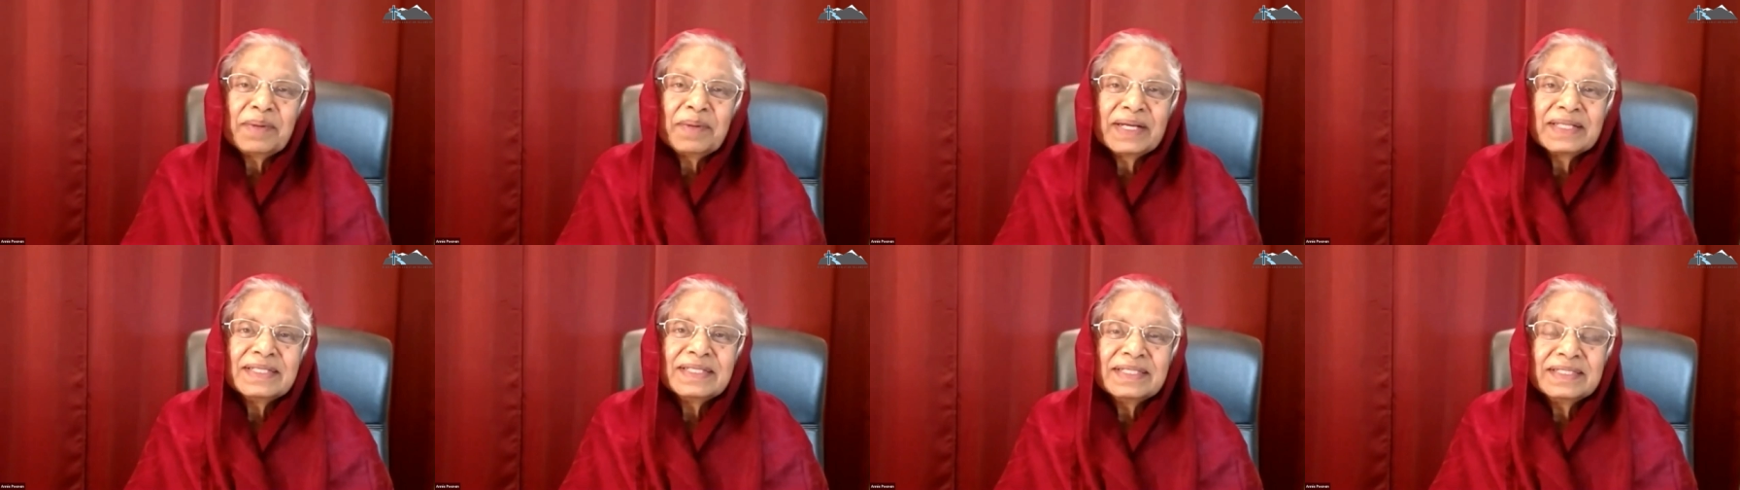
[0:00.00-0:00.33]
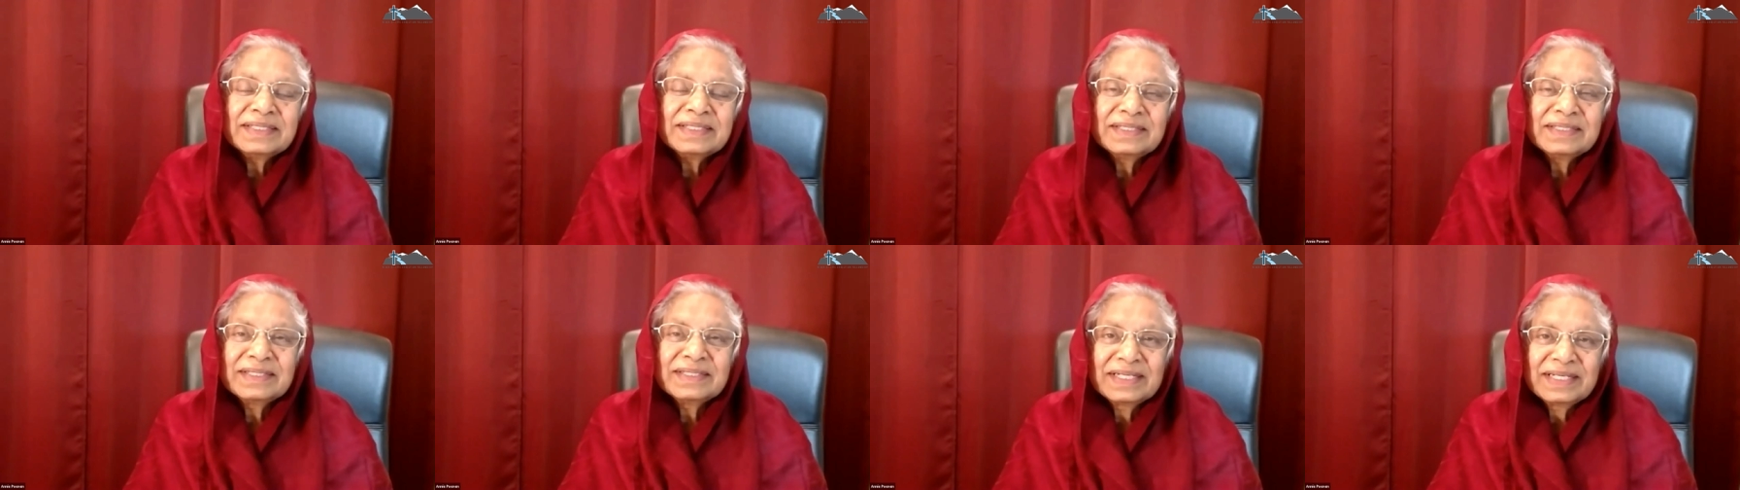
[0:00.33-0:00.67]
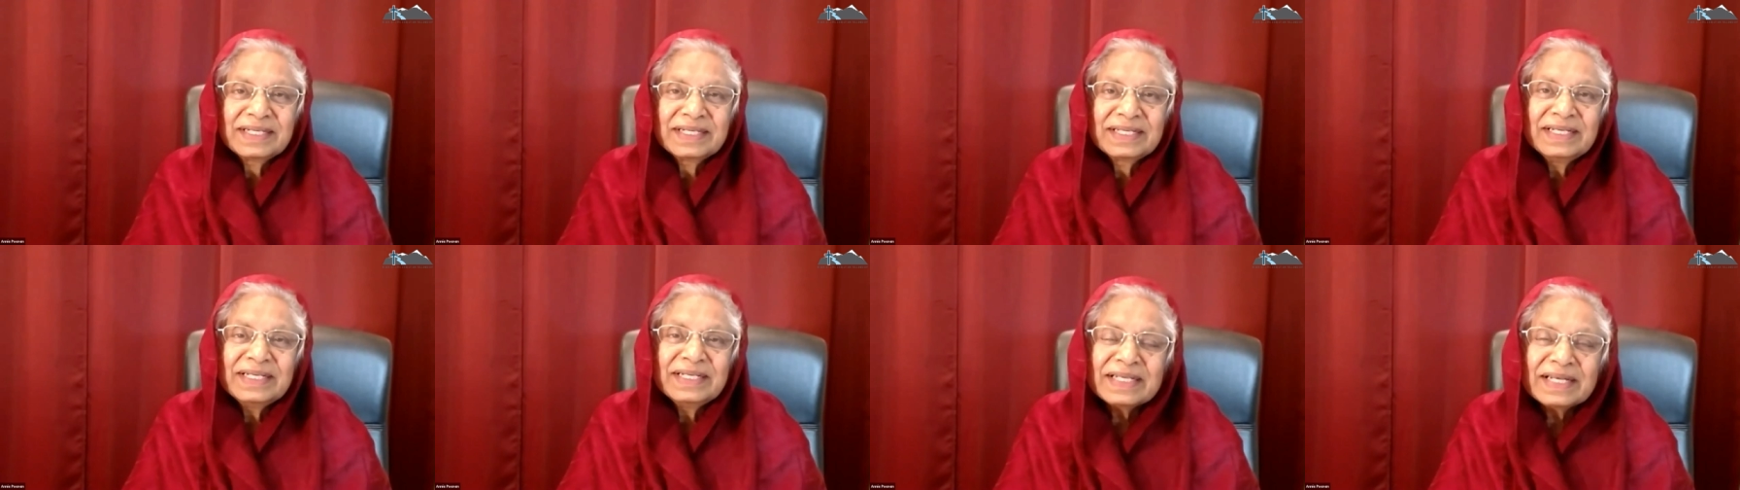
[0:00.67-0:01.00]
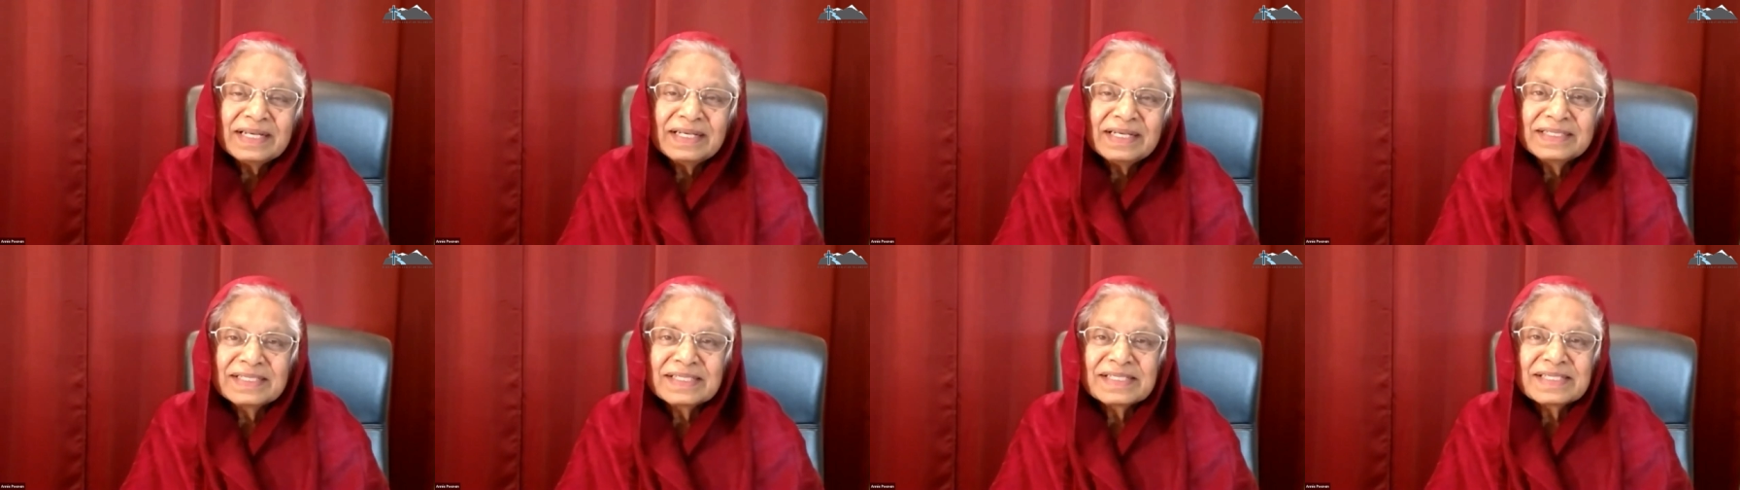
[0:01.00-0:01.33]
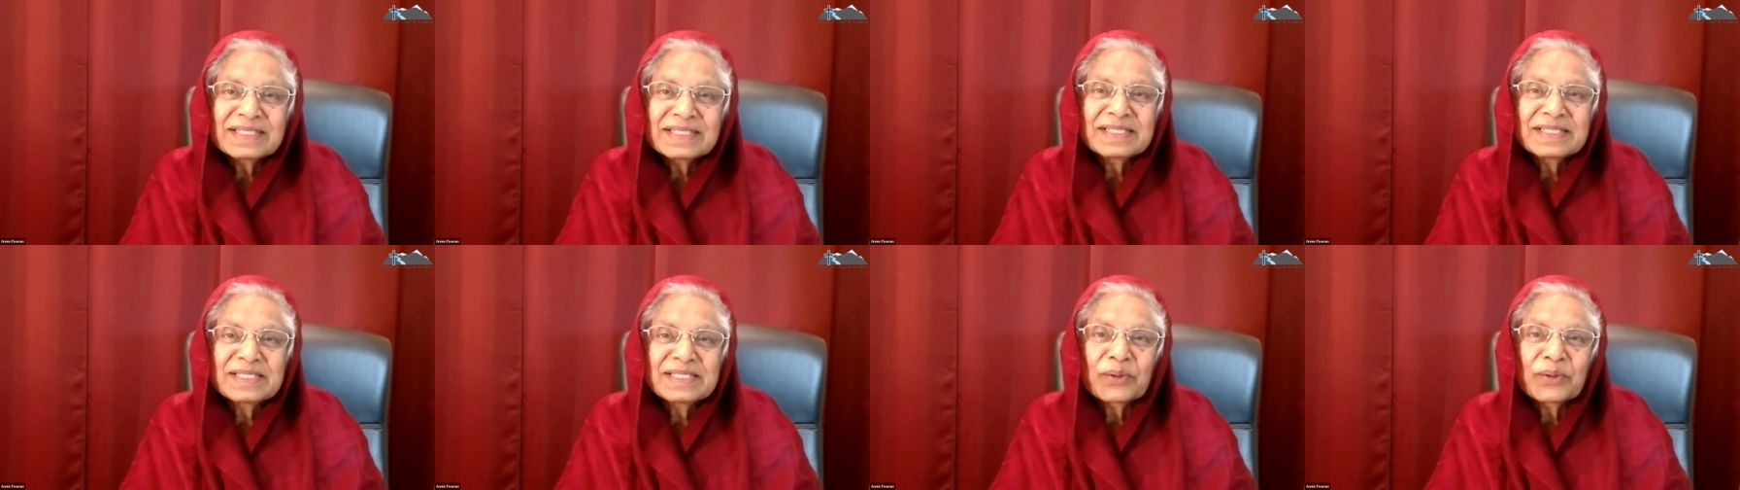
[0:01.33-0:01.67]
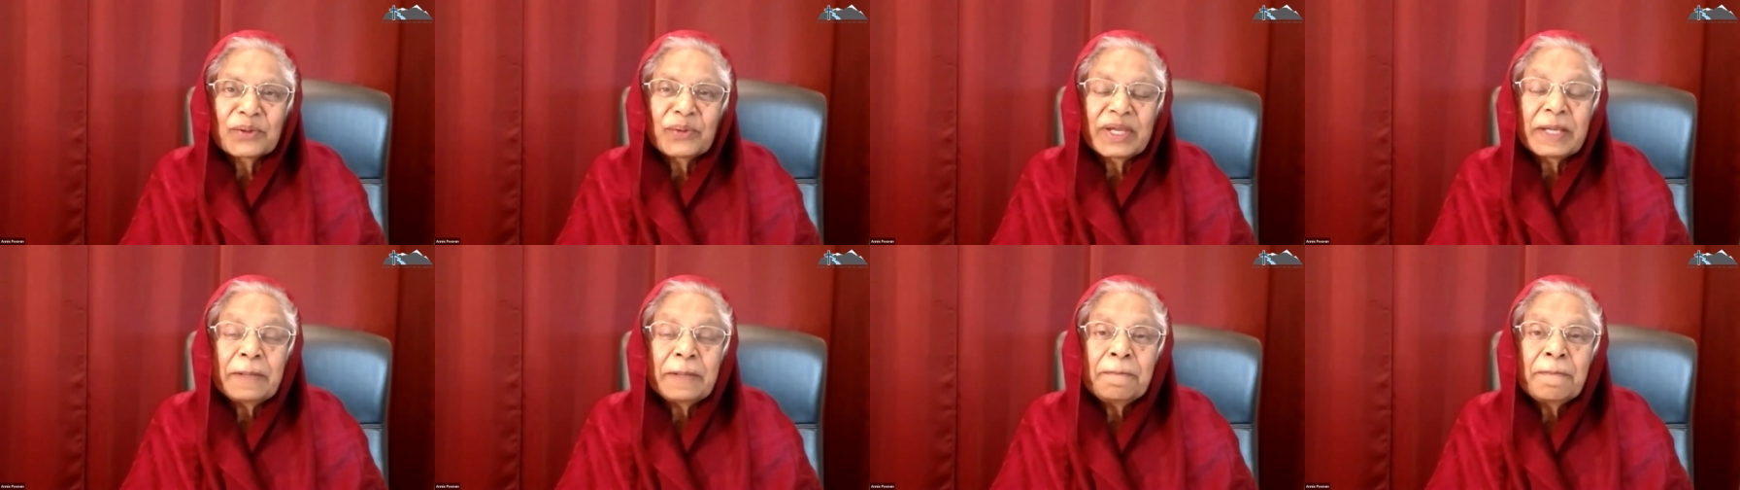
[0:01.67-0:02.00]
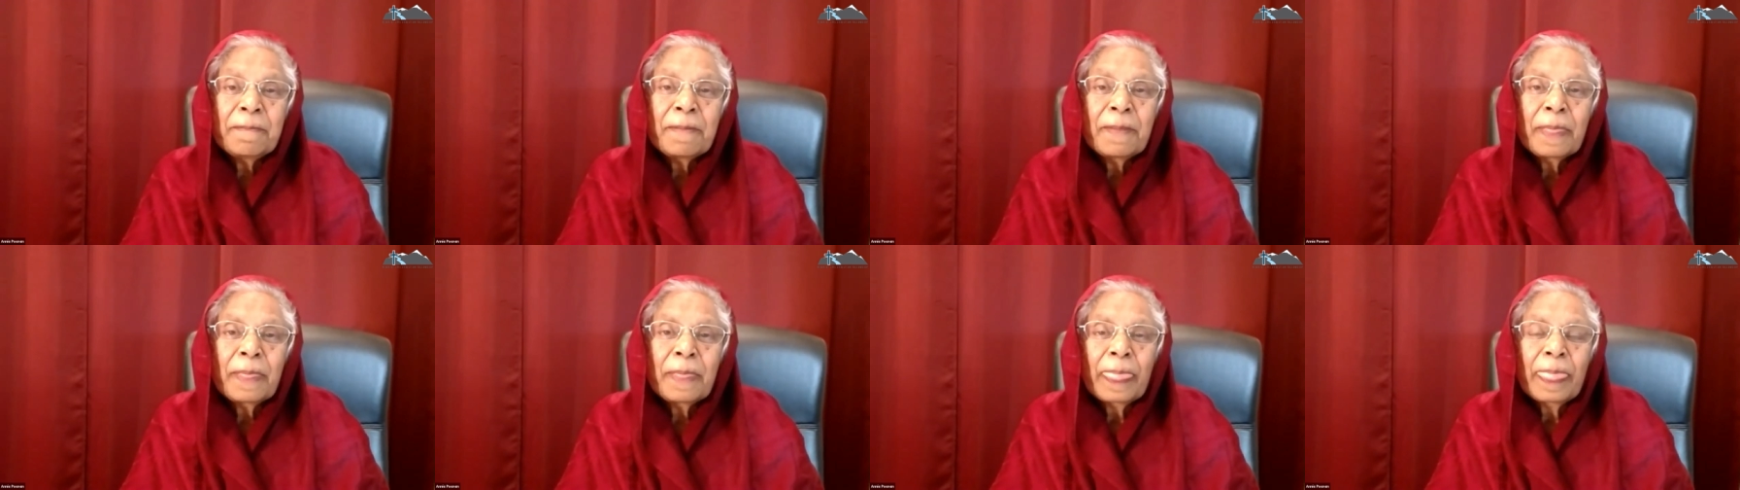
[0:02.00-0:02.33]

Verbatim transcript: mother a little distance away.